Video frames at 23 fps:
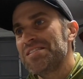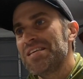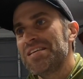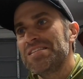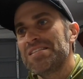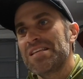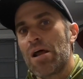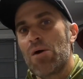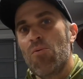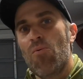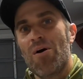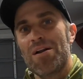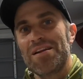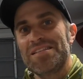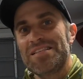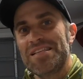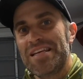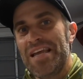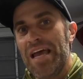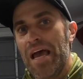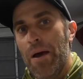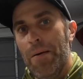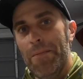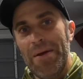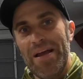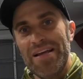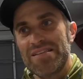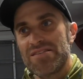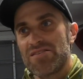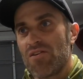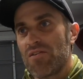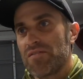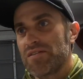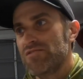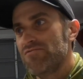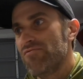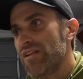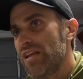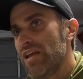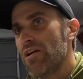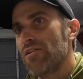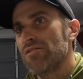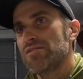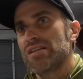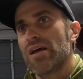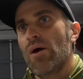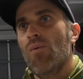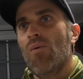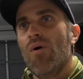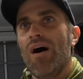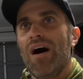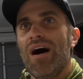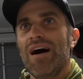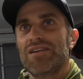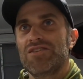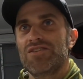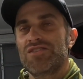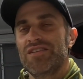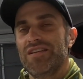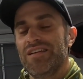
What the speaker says: things that I wanted to get based on all these videos I watched.